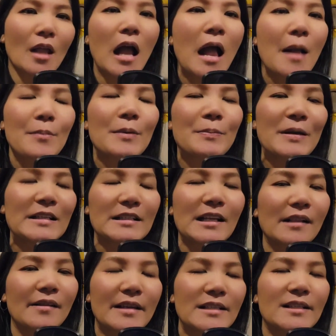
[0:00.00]
But
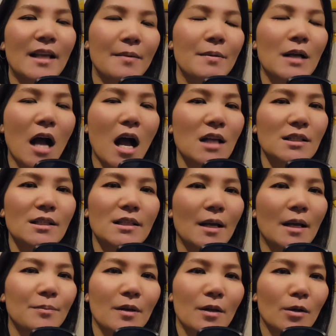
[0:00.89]
basically, same
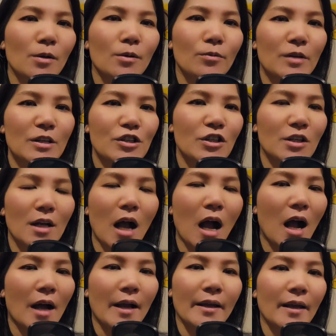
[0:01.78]
concept: rich
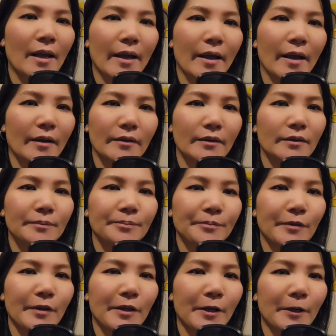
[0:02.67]
guy, and
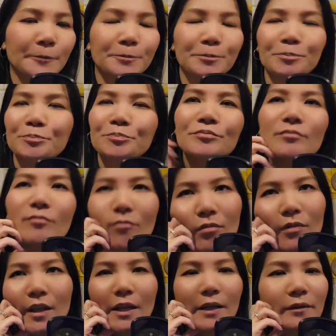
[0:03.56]
you know,
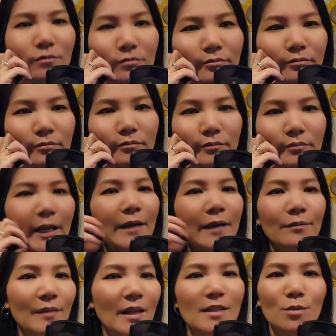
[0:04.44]
yeah,
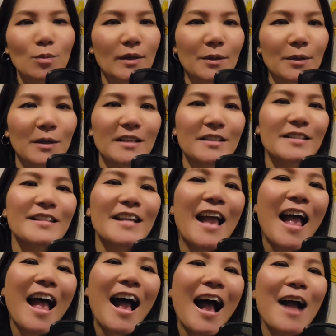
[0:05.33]
that's what it was.
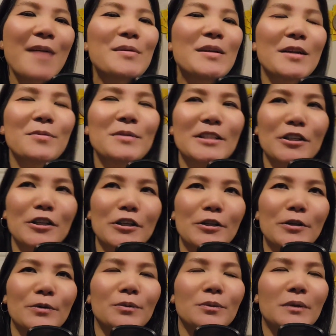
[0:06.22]
I mean, it was
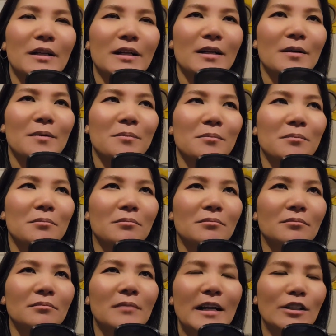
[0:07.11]
cute.
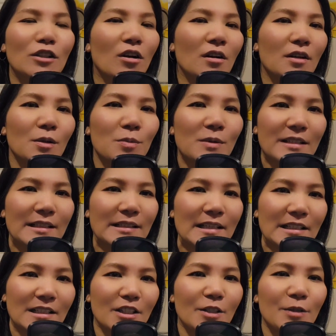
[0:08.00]
My daughter wasn't
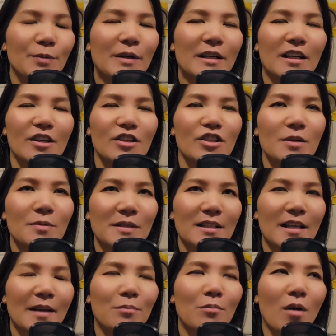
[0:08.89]
into it because she
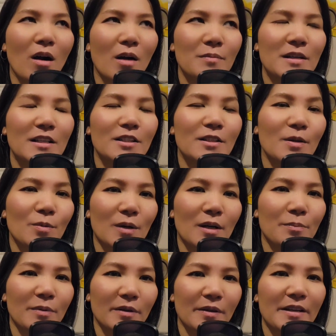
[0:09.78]
was like, Mom, it's so
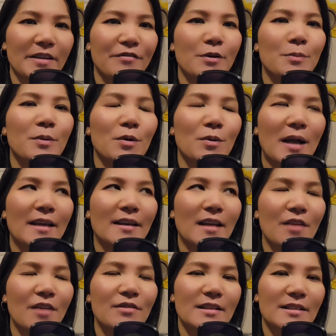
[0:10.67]
unbelievable, and
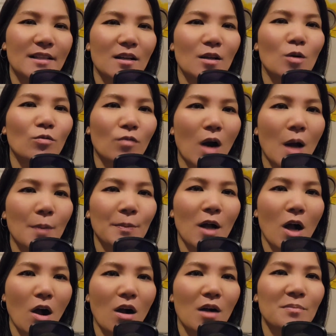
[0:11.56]
every single
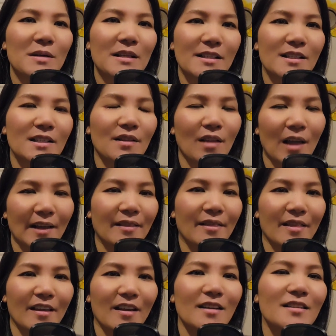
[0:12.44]
rom-com is like
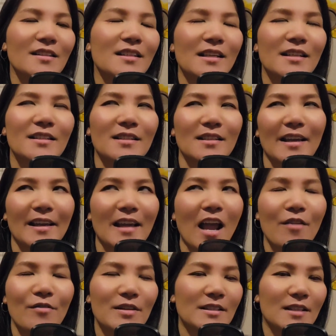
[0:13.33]
this. It's like
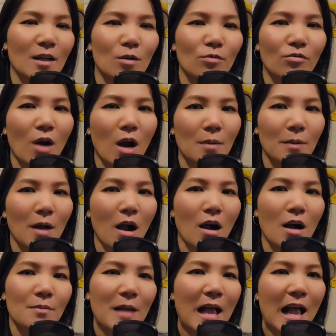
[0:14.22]
every single
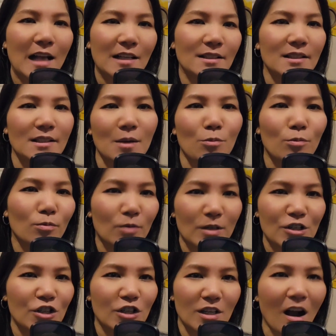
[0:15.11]
rom-com has some
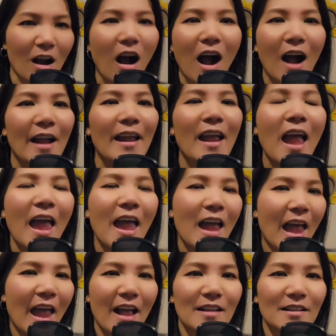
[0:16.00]
rich guy
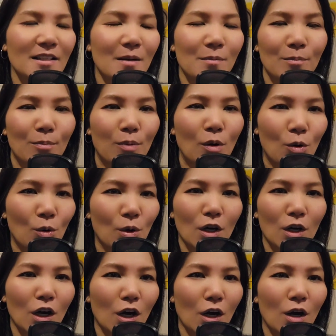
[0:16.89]
and some
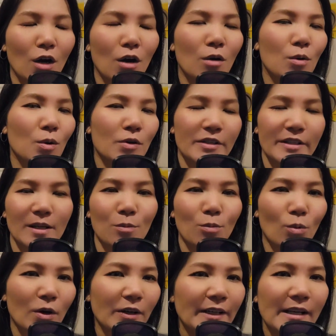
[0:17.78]
poor girl or
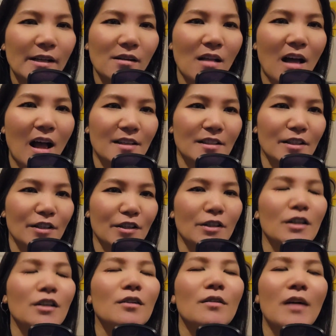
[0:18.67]
some working-class
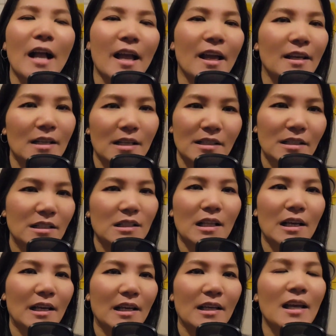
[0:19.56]
girl, and it's
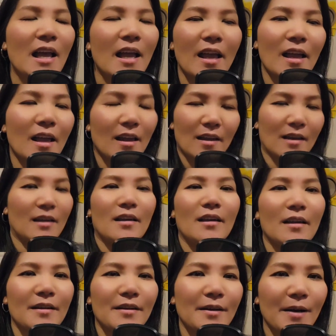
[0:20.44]
like,
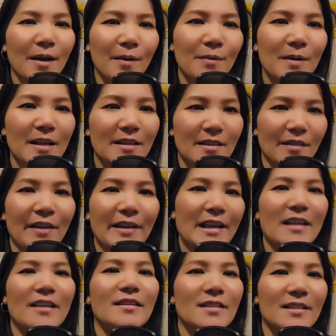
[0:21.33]
you know, it,
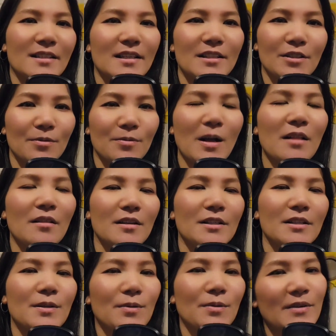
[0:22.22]
like it's Cinderella
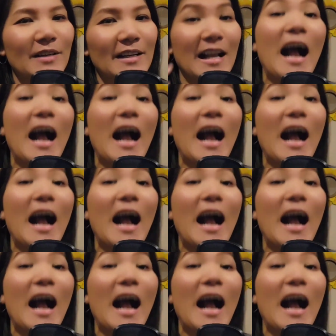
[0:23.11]
story.